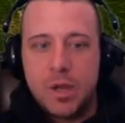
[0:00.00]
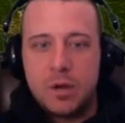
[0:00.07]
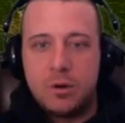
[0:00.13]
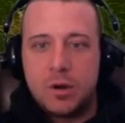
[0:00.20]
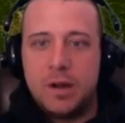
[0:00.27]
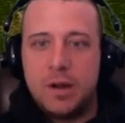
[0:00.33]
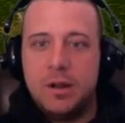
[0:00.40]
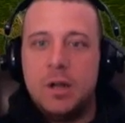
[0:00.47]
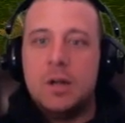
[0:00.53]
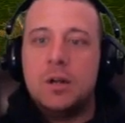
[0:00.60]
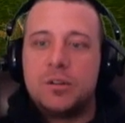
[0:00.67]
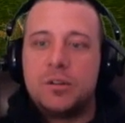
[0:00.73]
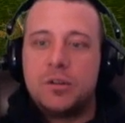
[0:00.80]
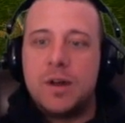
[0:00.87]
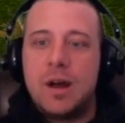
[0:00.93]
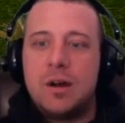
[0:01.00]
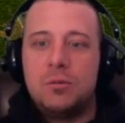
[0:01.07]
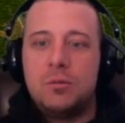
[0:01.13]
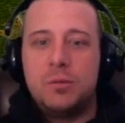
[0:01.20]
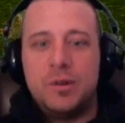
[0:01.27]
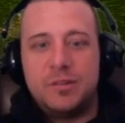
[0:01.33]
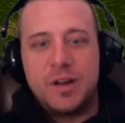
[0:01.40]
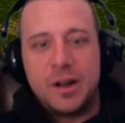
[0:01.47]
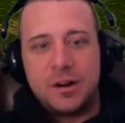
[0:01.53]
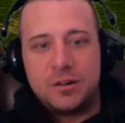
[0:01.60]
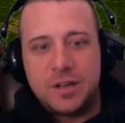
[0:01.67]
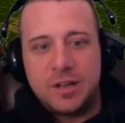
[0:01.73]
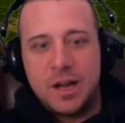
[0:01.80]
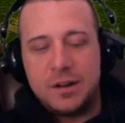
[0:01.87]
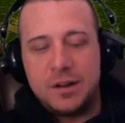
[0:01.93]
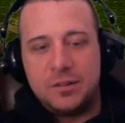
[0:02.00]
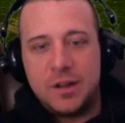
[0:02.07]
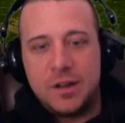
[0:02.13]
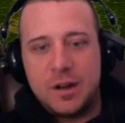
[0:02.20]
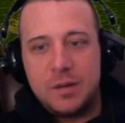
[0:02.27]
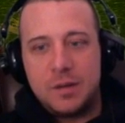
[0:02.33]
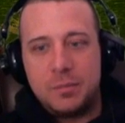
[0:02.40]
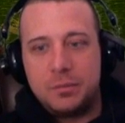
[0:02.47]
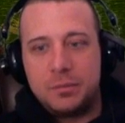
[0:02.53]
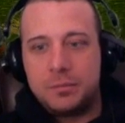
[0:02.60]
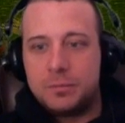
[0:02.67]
Okay? So now we've got our SCADA set up.